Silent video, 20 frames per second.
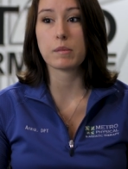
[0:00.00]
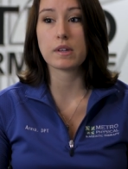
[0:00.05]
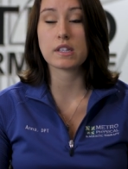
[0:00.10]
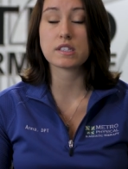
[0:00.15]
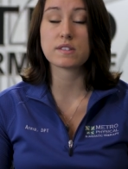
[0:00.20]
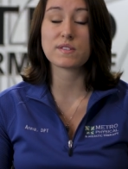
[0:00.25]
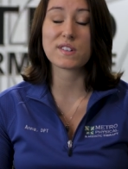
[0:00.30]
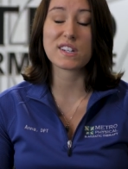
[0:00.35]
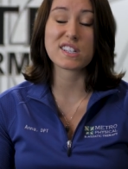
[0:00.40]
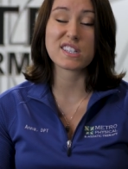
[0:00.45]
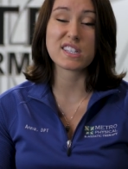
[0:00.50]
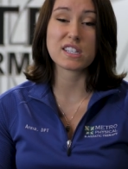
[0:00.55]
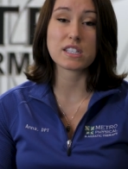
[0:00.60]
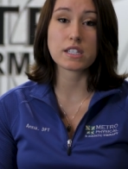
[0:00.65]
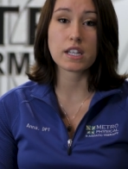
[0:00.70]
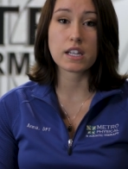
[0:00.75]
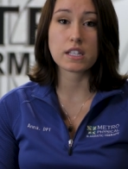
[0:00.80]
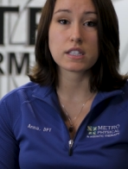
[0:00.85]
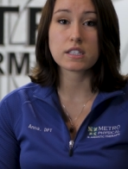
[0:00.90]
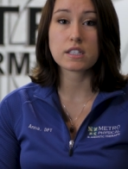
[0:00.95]
It's fairly
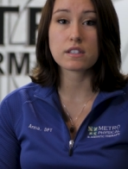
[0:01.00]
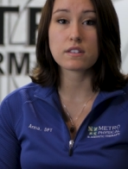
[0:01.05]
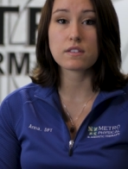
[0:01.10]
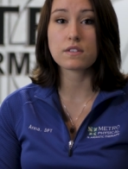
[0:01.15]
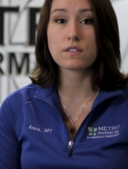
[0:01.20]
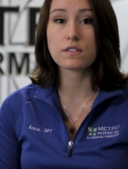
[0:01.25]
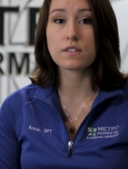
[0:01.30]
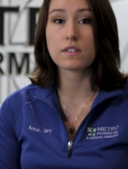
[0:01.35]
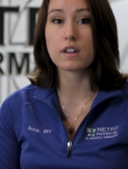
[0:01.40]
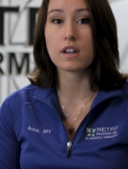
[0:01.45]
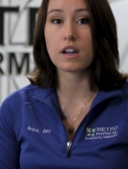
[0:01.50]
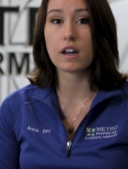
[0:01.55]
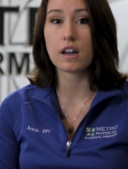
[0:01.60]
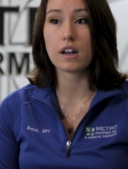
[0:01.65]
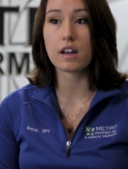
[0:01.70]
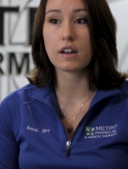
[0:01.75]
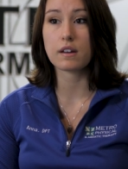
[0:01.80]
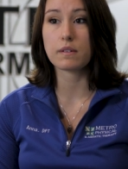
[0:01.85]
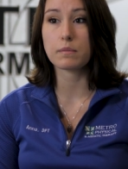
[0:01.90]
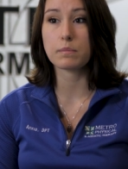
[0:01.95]
intensive,
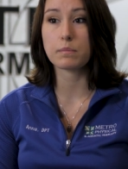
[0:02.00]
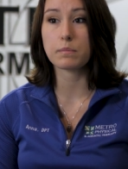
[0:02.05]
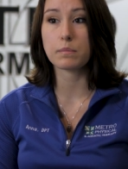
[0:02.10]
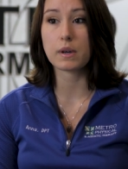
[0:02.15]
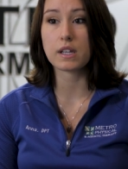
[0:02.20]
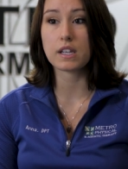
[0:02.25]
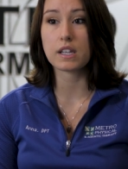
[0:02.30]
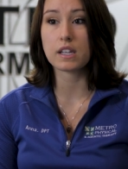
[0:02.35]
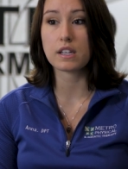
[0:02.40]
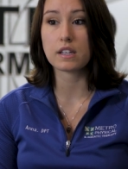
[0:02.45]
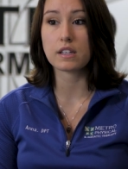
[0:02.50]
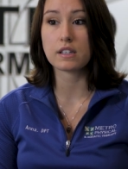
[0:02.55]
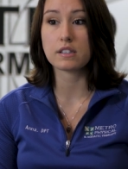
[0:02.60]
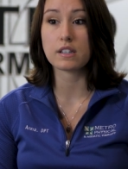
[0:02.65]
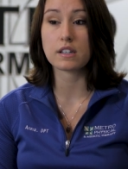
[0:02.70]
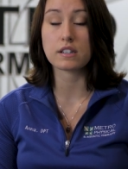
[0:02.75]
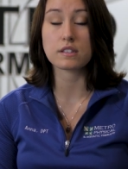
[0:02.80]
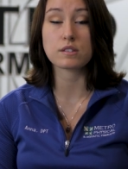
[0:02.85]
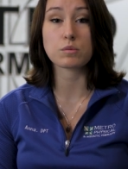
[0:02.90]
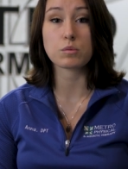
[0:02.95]
but it
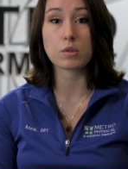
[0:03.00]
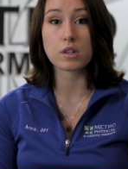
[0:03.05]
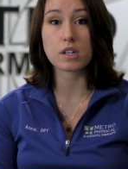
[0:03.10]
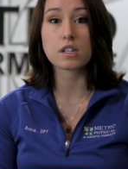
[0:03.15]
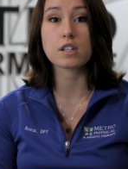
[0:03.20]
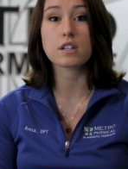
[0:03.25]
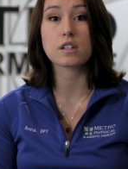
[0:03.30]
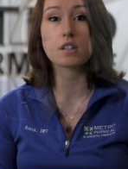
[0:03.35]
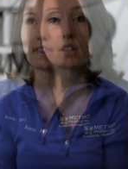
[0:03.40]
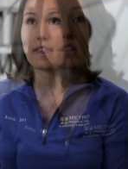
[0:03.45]
does work.